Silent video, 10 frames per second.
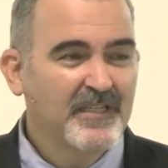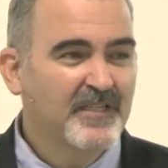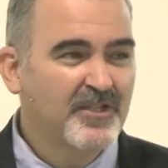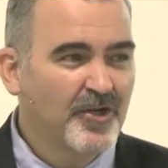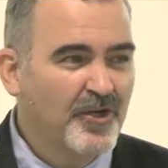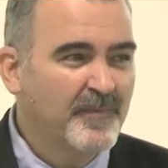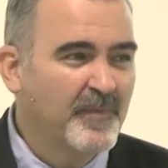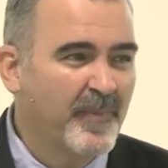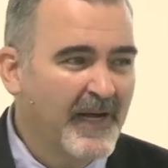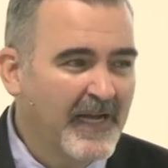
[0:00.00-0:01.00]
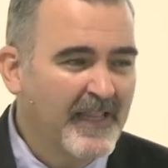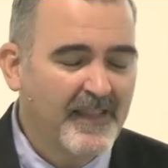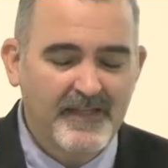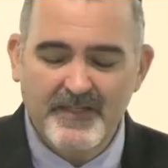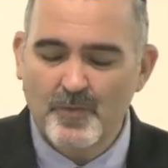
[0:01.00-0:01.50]
disturbed by
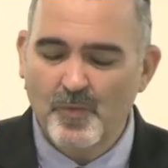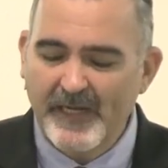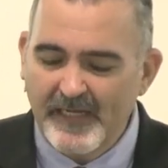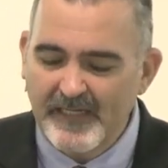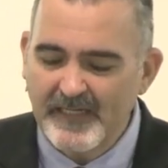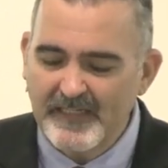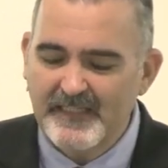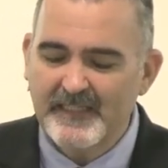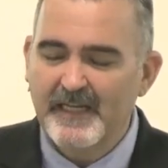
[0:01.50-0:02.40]
this wickedness,